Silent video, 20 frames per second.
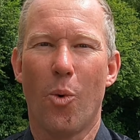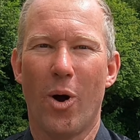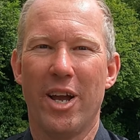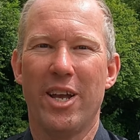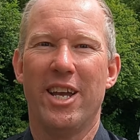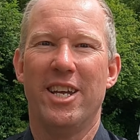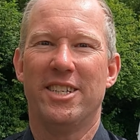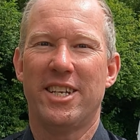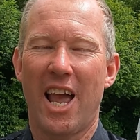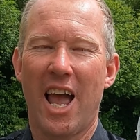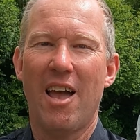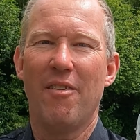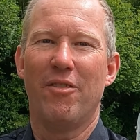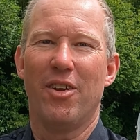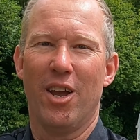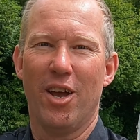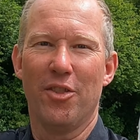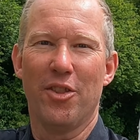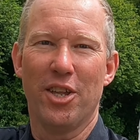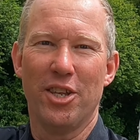weight is
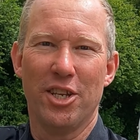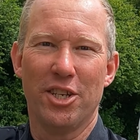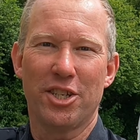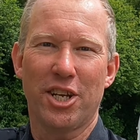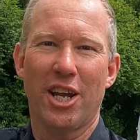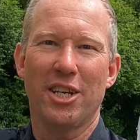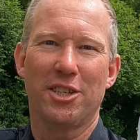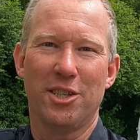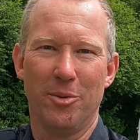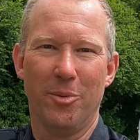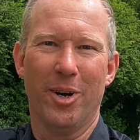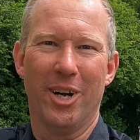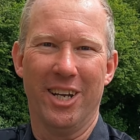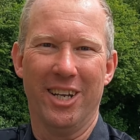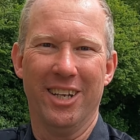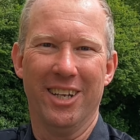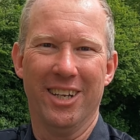heavier than the chassis weight.